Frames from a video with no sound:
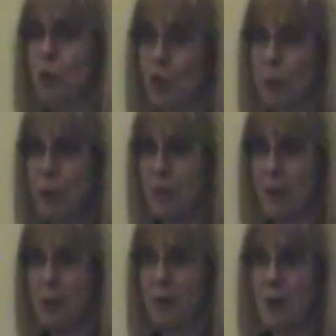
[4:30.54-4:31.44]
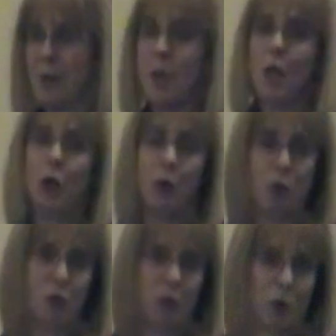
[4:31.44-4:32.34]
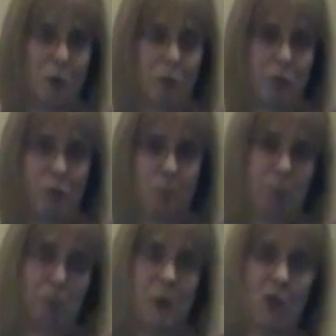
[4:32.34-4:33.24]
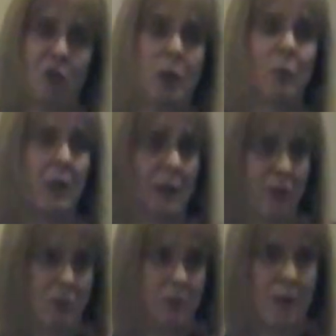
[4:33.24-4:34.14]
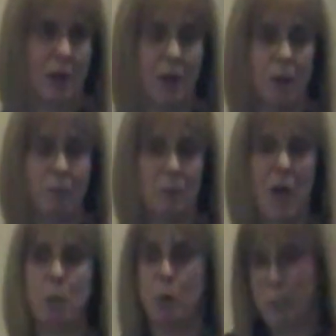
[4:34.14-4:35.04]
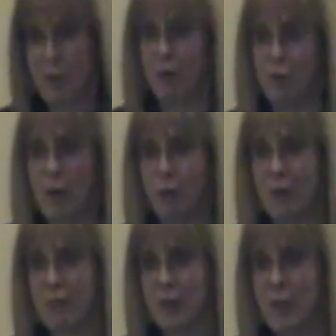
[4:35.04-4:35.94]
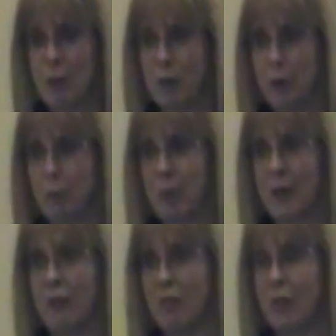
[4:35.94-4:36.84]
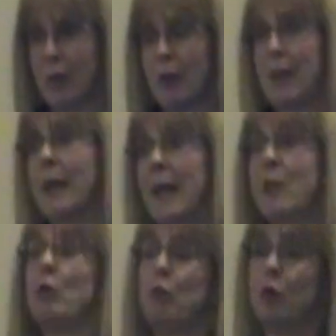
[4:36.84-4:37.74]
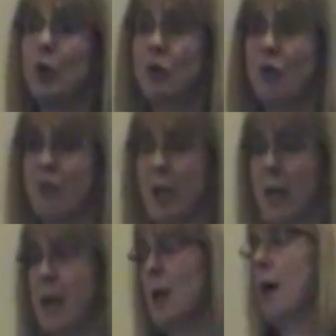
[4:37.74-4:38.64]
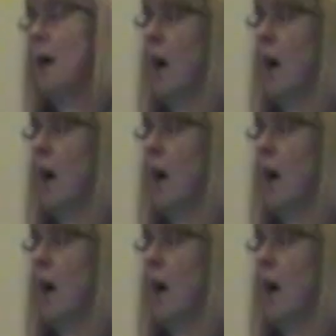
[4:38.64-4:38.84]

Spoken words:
an interpreter, you're sort of a generalist. I prepare for every assignment, but I still can't afford to say